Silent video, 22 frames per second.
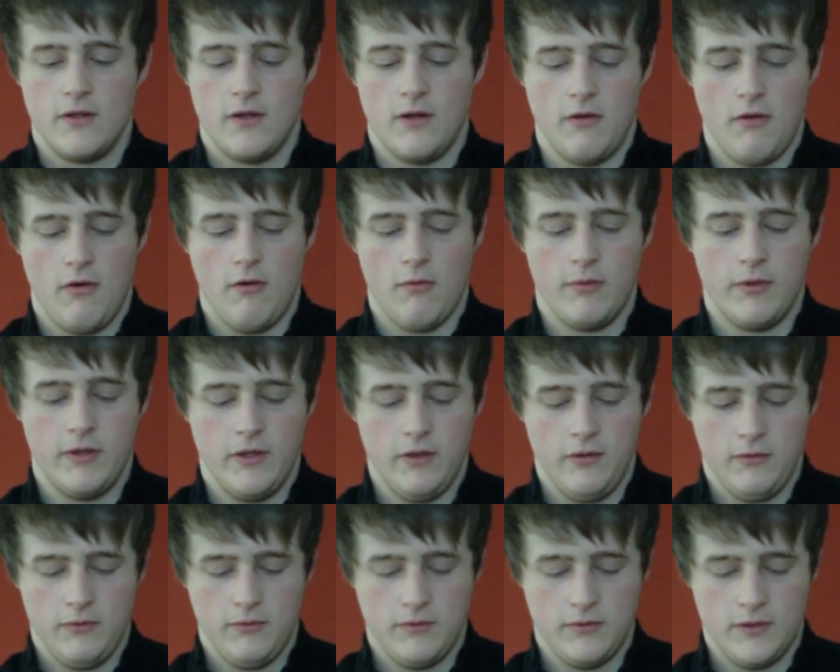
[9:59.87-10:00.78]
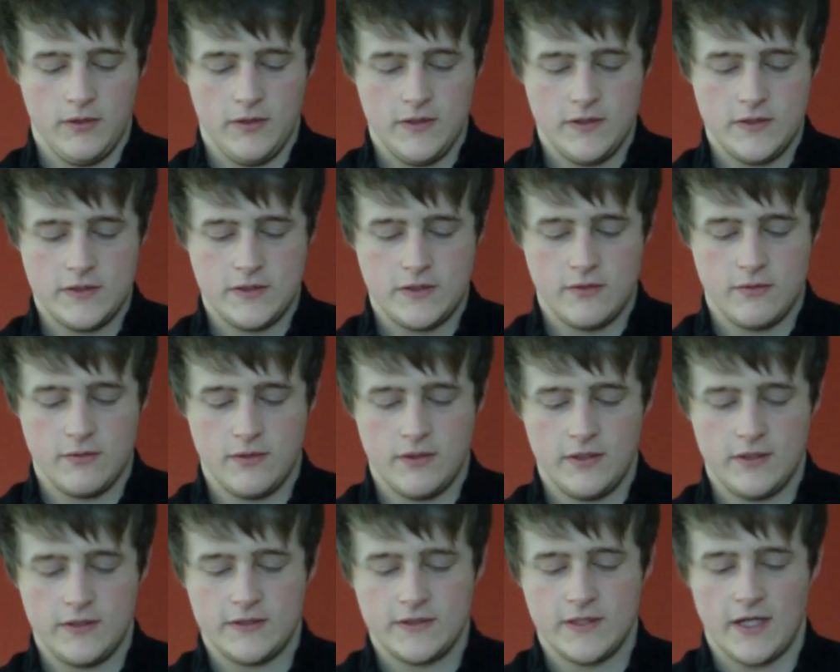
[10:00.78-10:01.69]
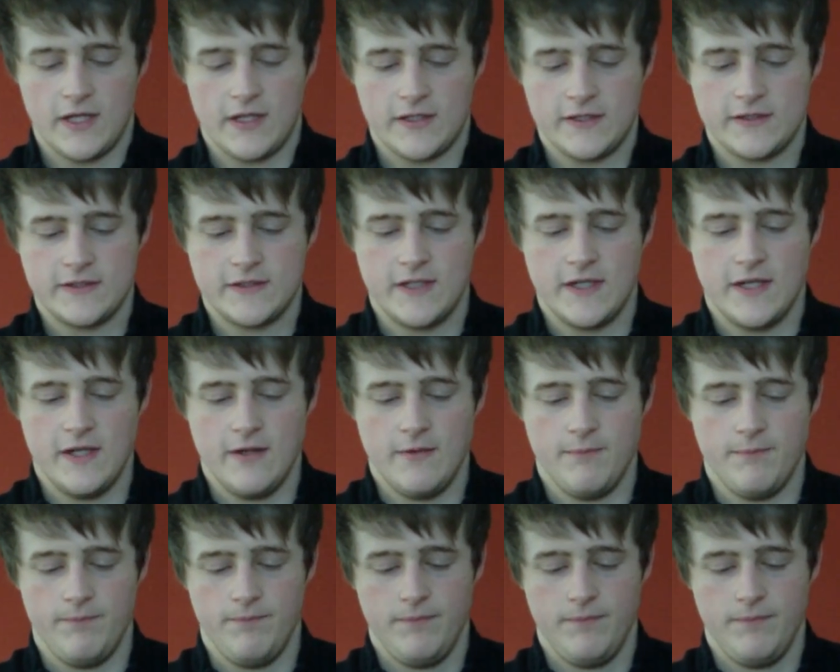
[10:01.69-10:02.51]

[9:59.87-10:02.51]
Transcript: And all we do is do the exact same